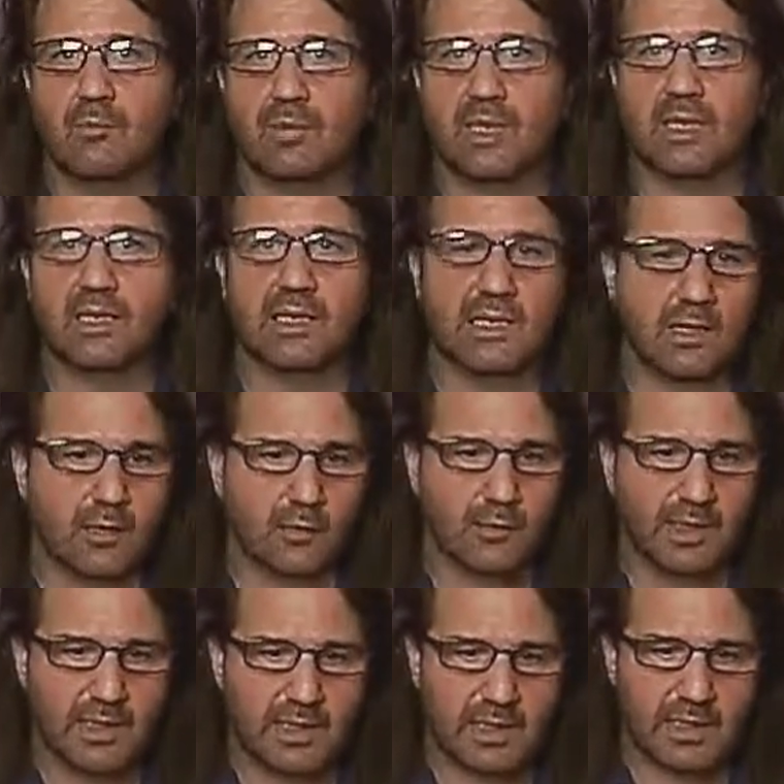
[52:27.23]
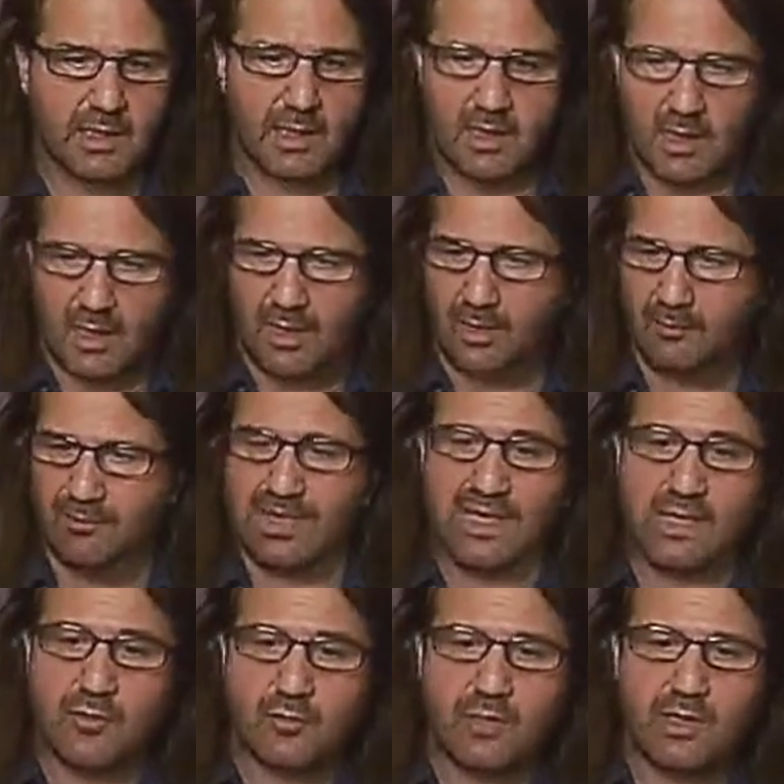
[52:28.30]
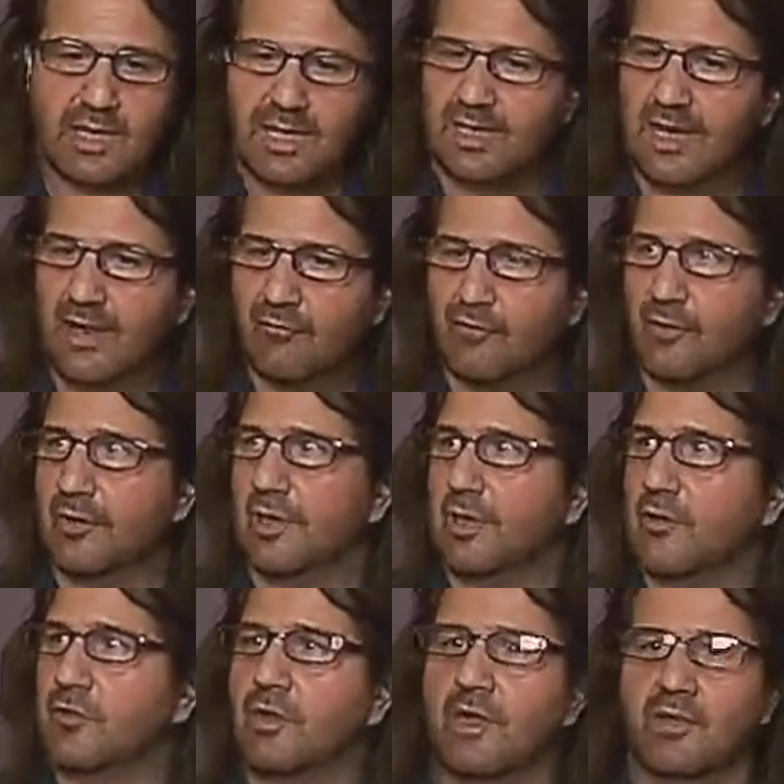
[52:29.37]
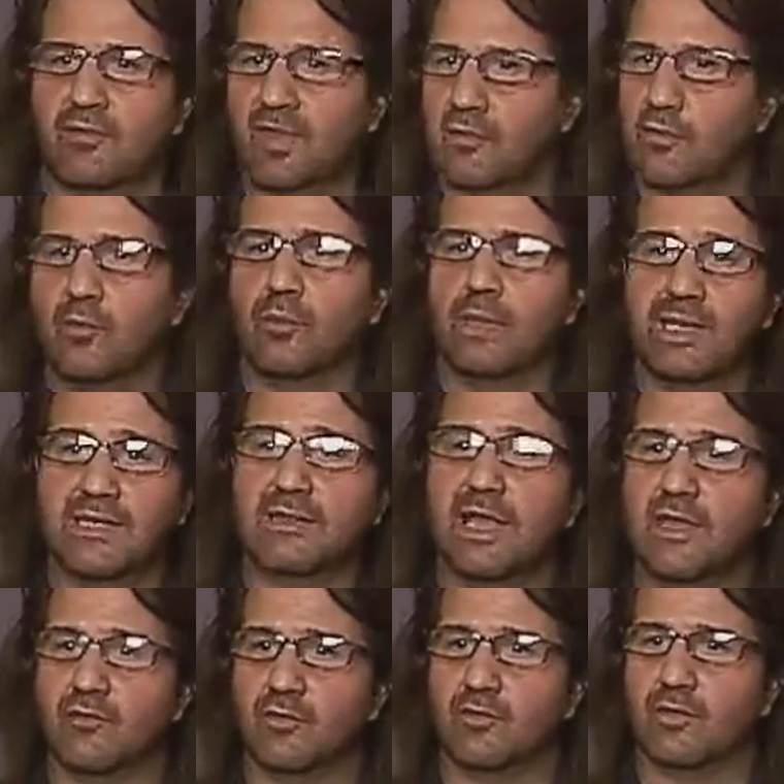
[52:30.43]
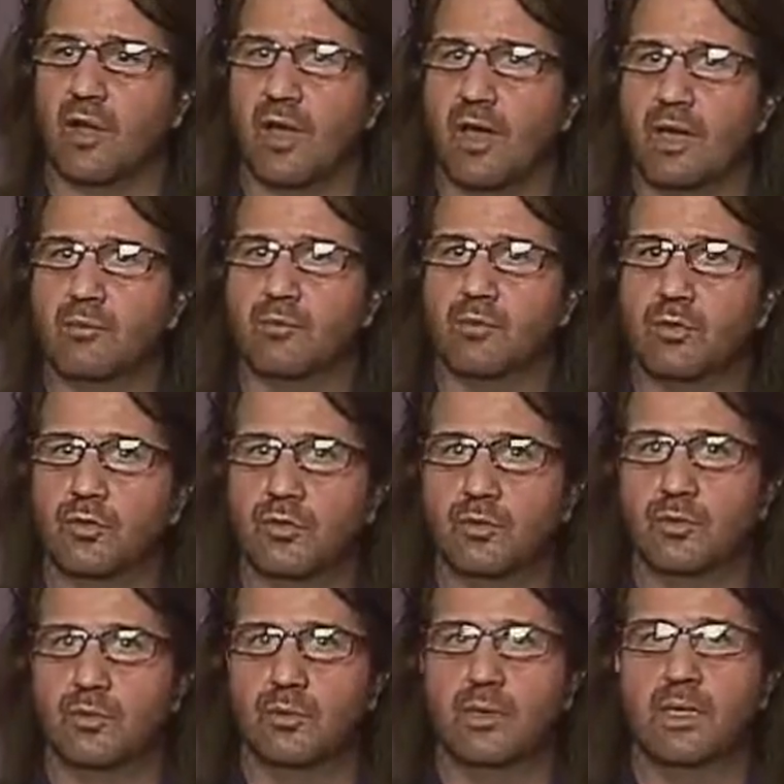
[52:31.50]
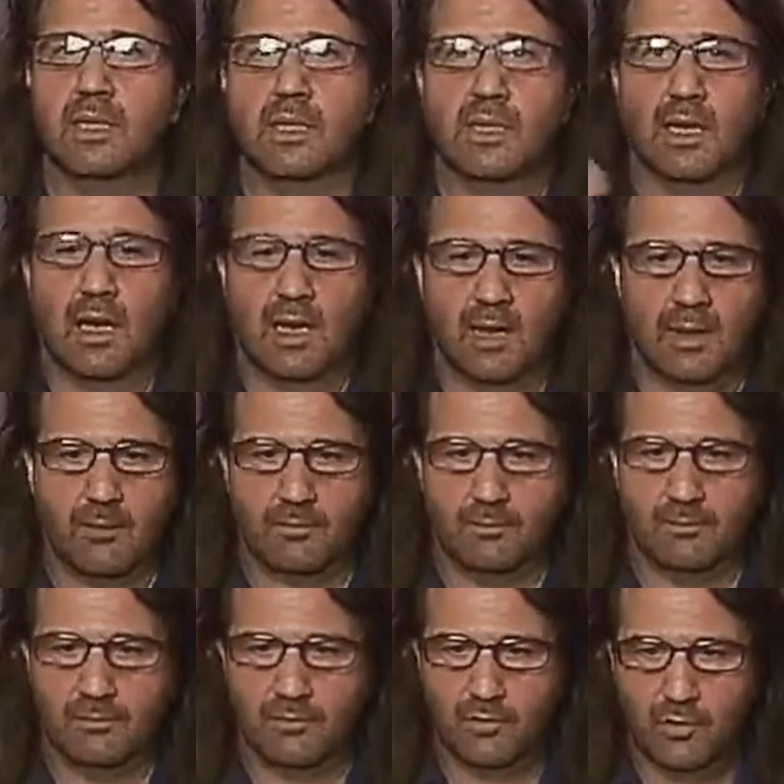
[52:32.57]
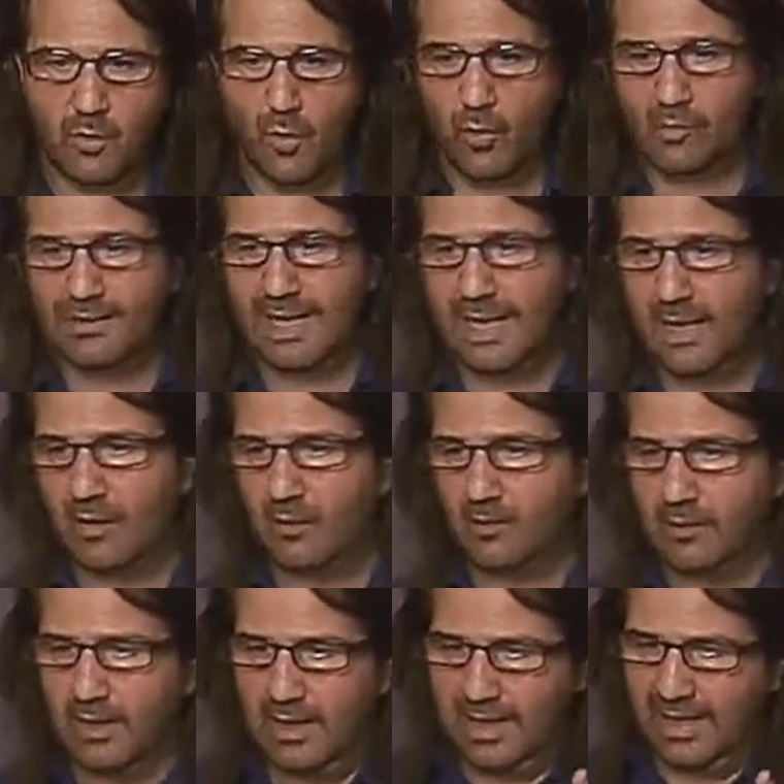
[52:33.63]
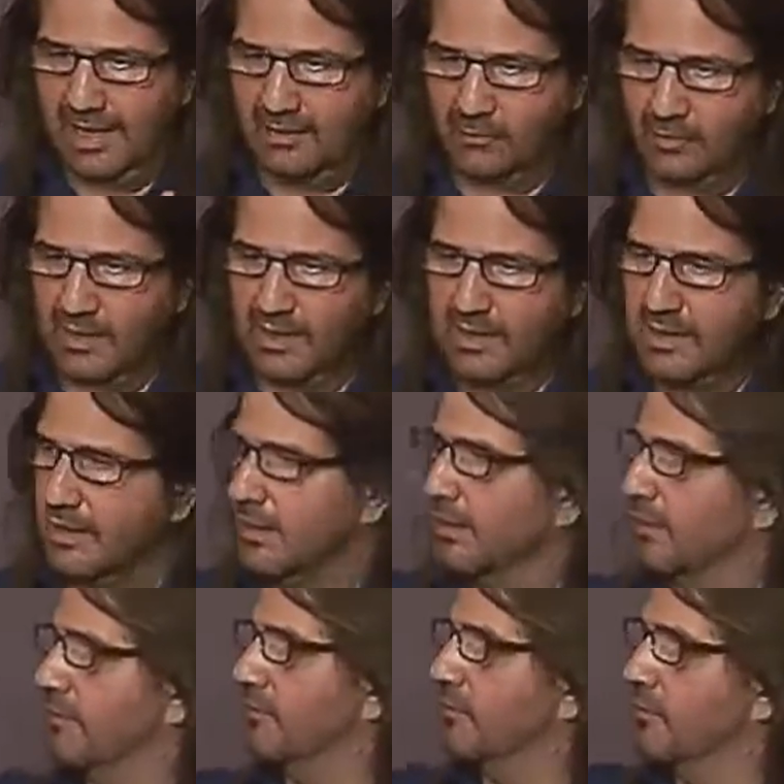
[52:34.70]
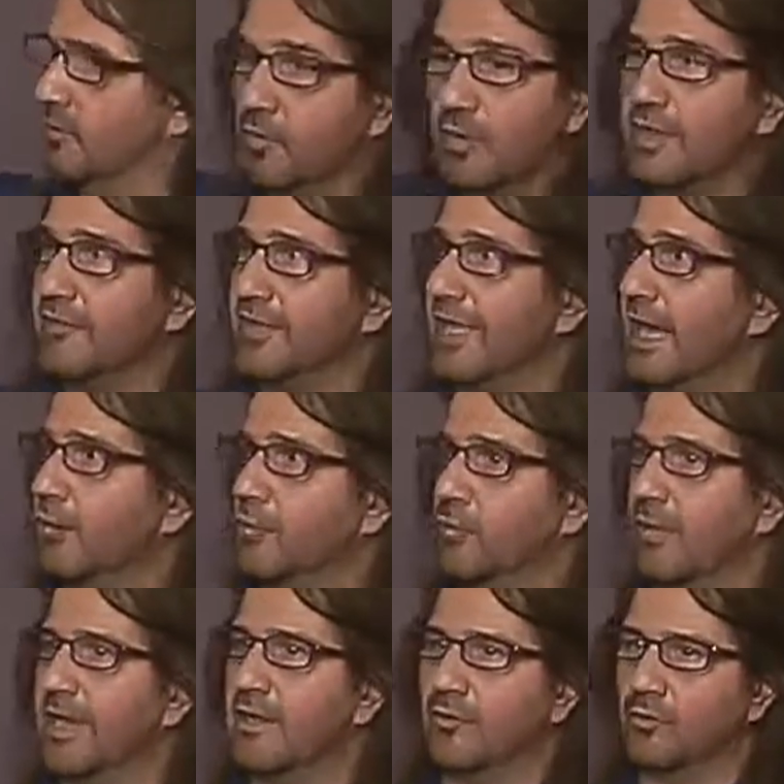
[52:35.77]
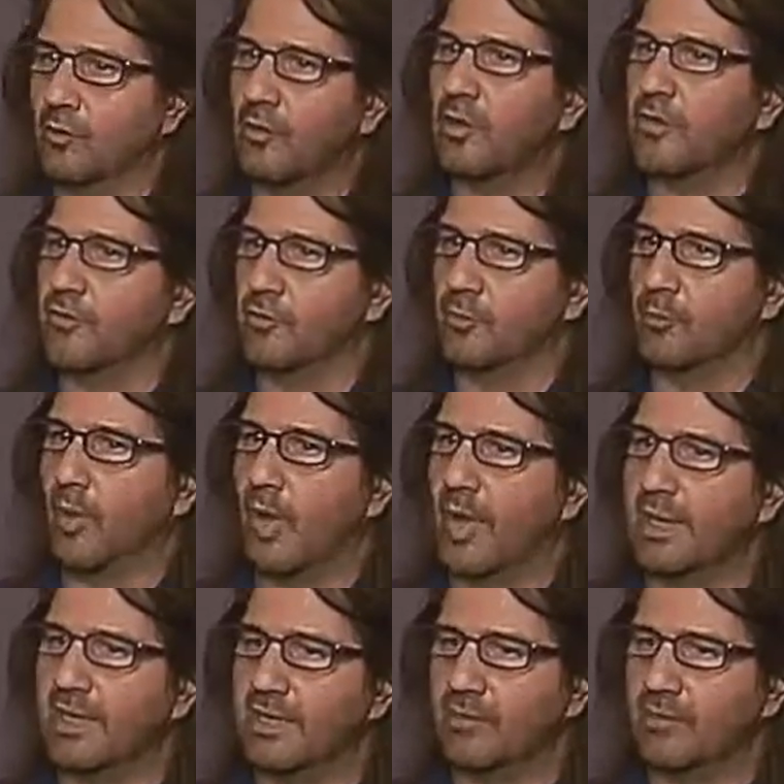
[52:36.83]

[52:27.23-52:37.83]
in, it'll be easy and effortless, that you really take the time to go down and really look at the x-rays, look at their body,